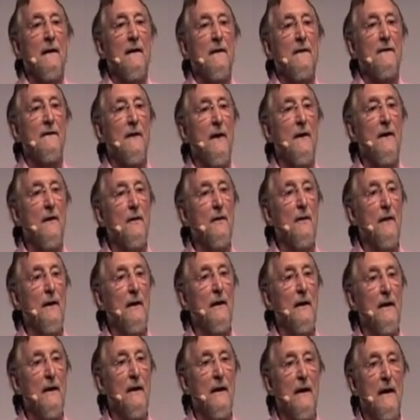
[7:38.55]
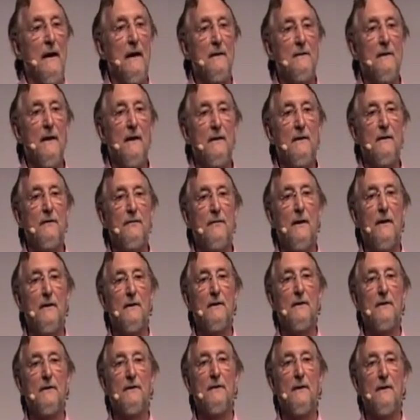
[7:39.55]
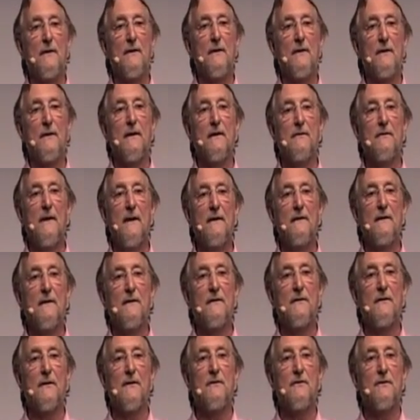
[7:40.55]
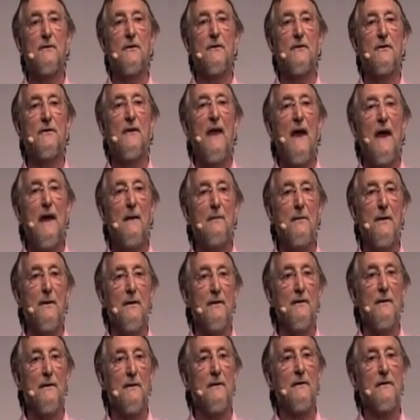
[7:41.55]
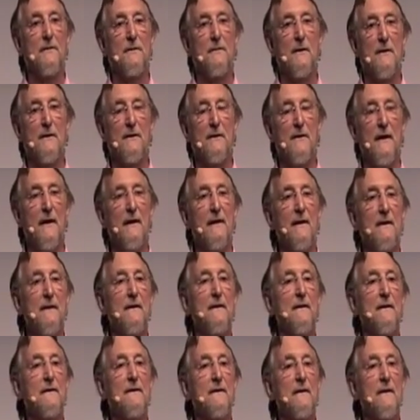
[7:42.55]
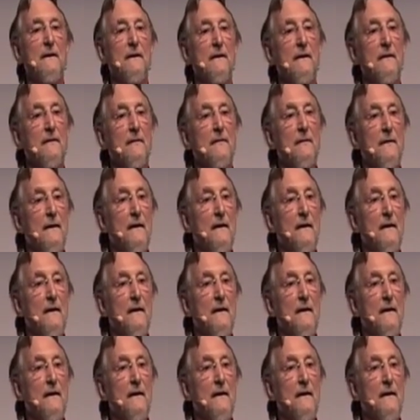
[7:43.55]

So I'm going to focus on events that just happen spontaneously,